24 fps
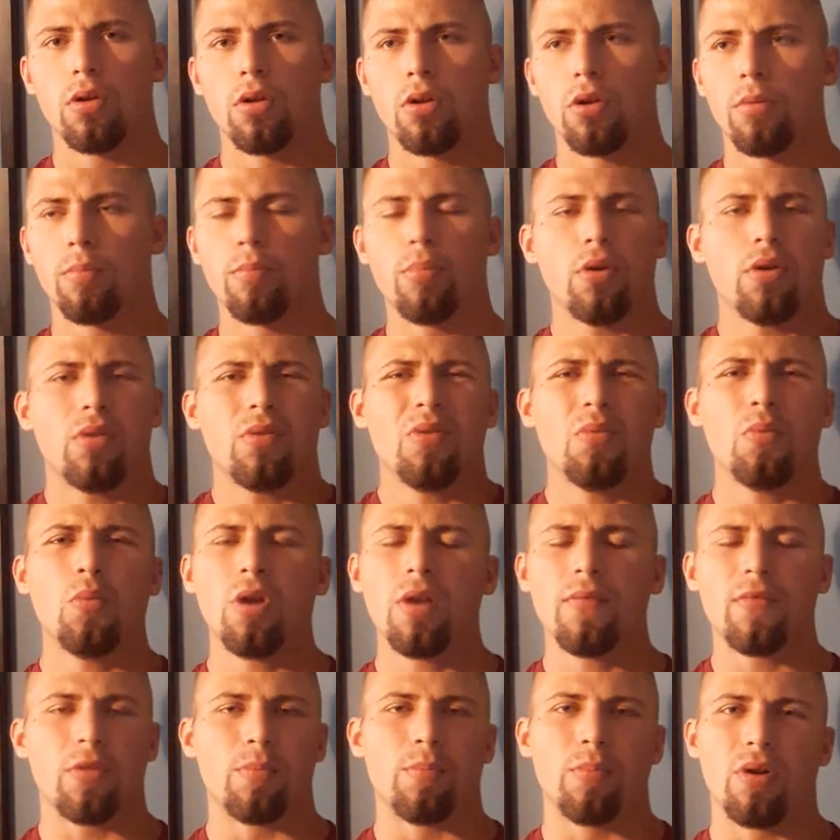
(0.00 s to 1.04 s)
Or book
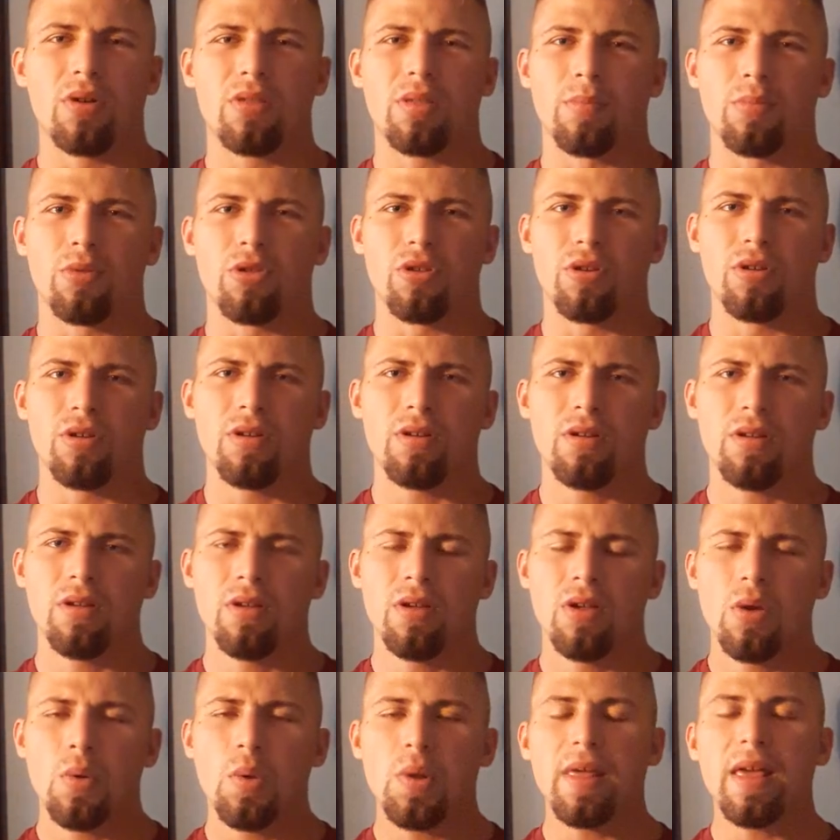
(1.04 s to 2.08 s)
one of his books, I'm sure.
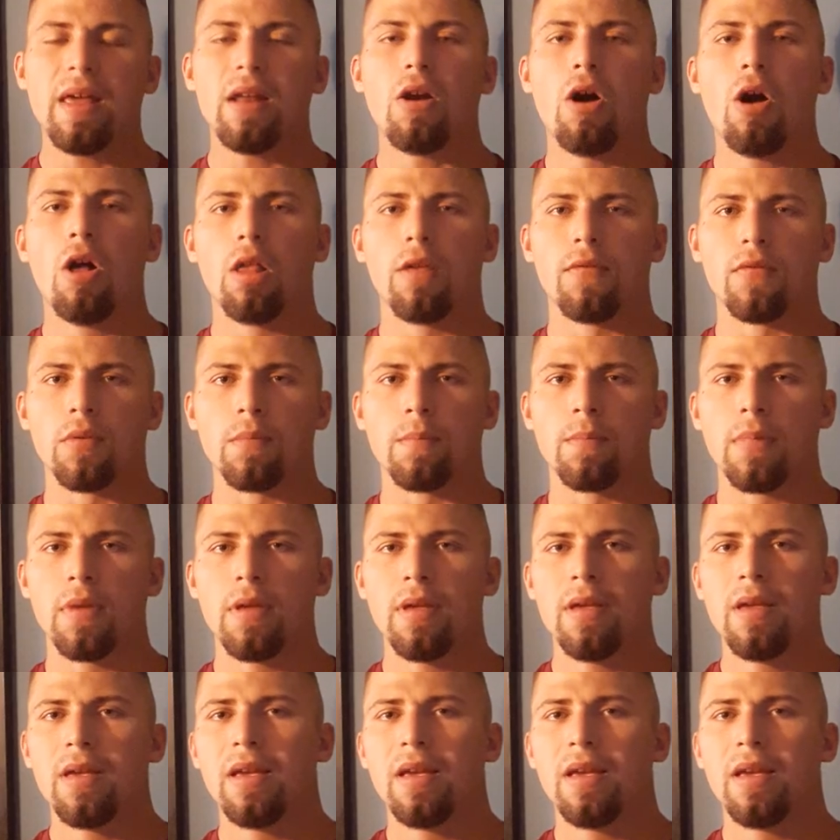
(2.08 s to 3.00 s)
Well, they had all of them.